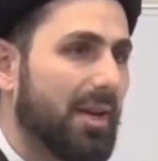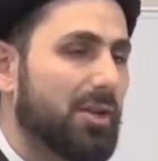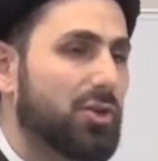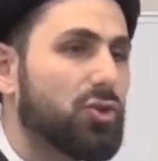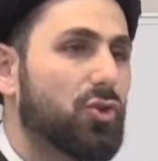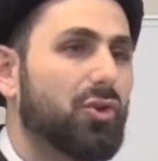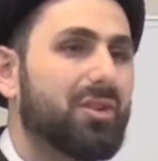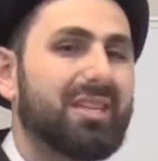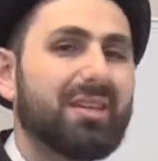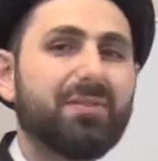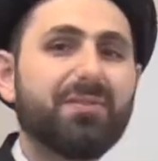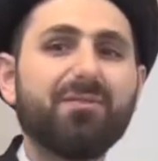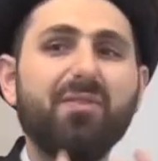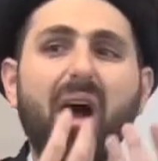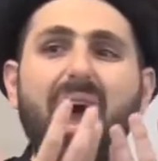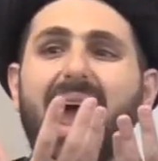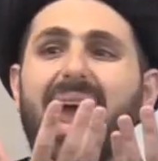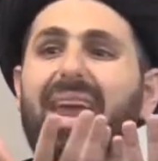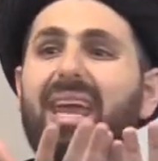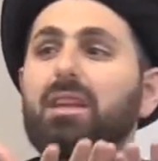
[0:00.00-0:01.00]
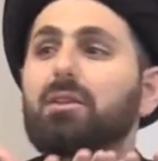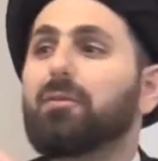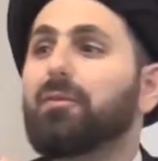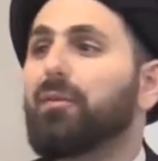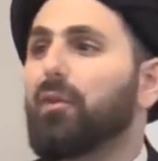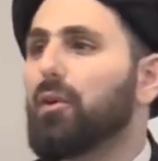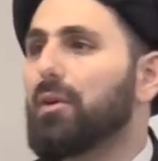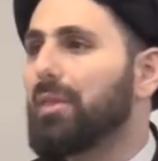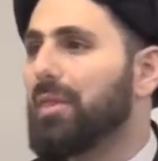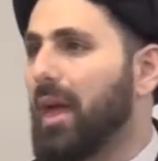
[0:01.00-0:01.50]
to define
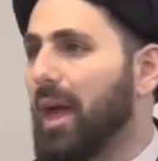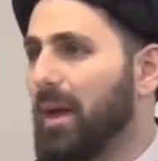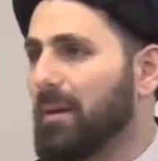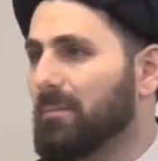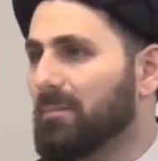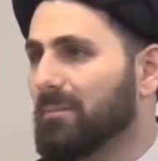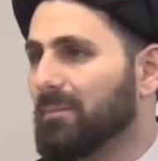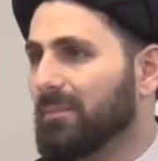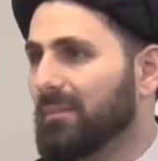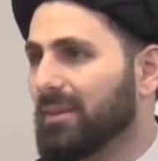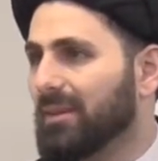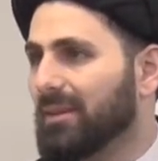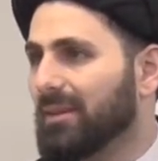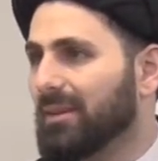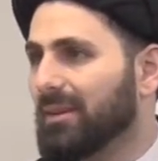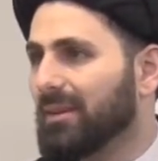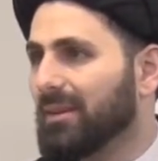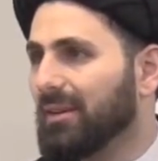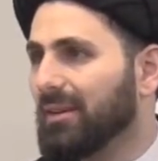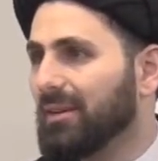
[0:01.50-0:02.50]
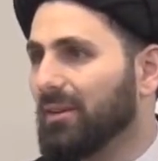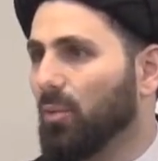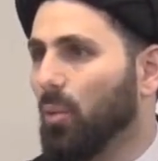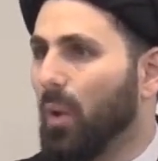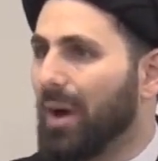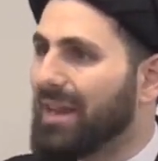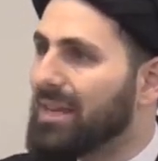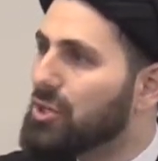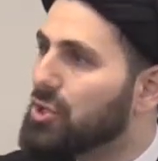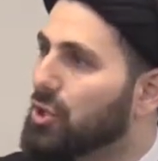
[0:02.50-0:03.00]
for them
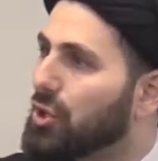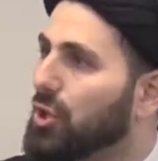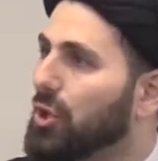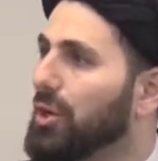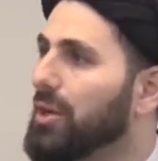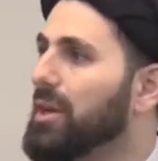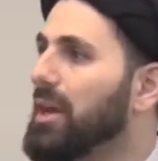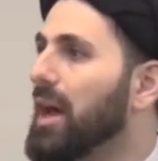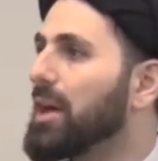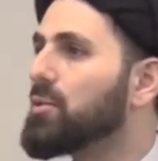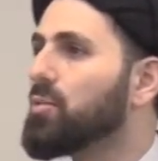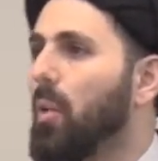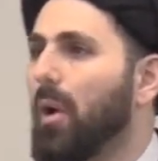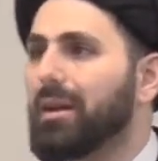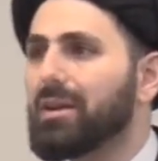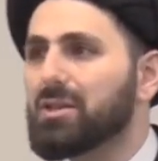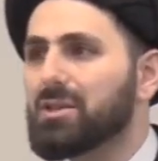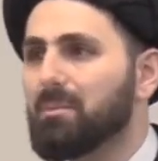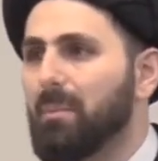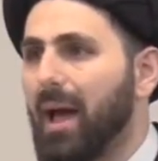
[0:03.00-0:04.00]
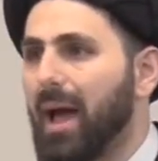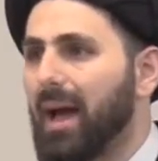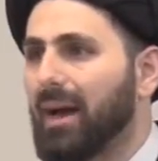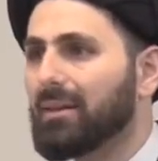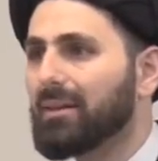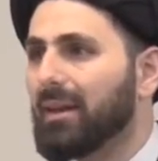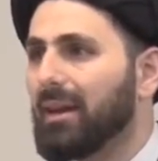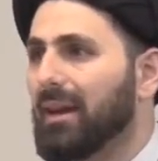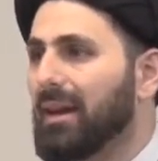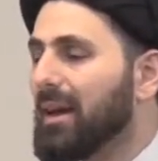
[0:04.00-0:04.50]
what is good and what is
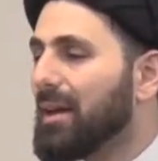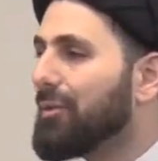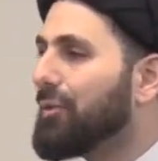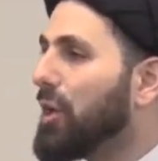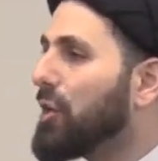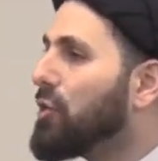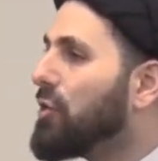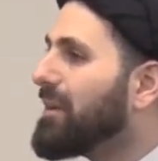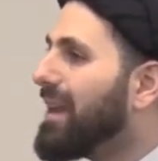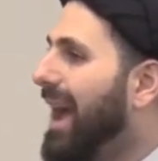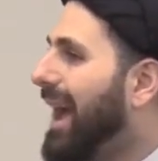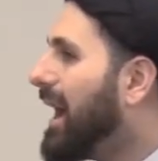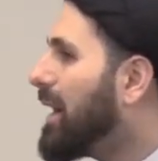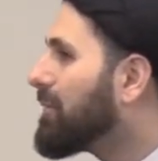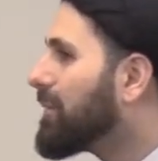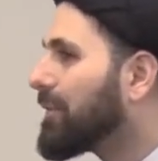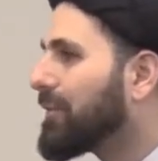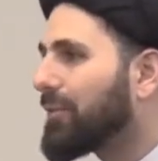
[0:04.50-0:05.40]
bad, they don't have a